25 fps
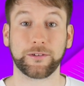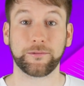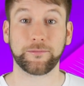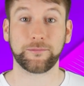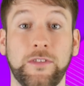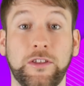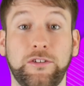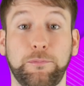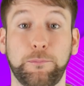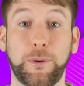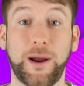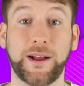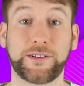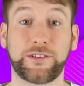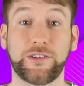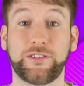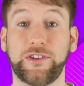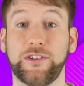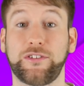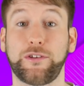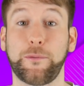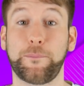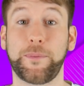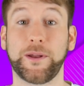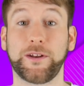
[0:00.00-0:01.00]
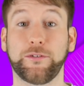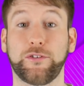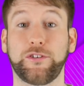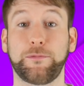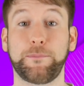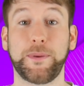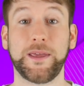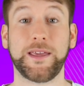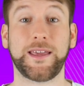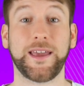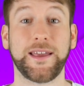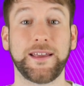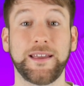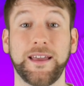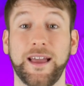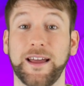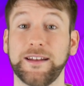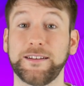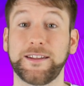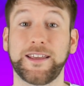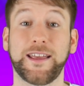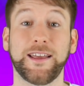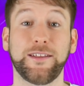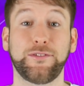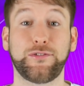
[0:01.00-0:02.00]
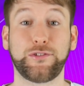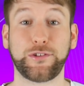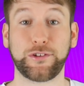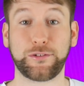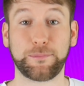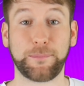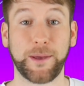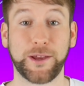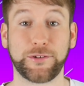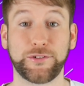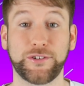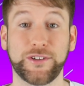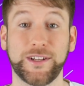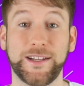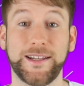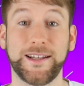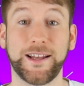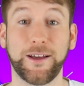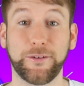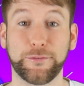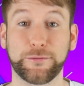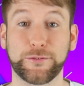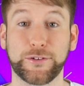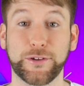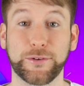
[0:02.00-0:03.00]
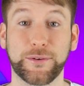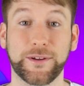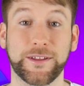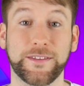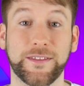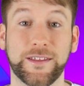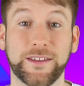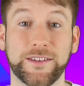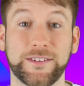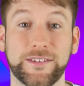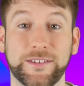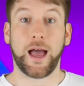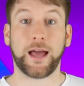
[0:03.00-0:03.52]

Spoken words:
This practices a bit of speaking and kids especially love doing this.